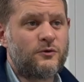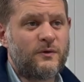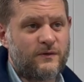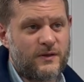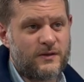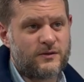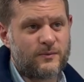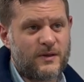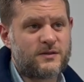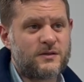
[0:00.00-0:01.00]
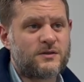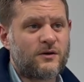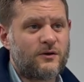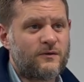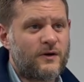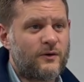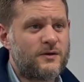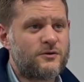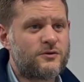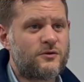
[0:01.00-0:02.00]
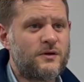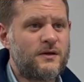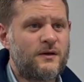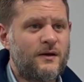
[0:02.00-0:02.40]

with the domestic side of our industry,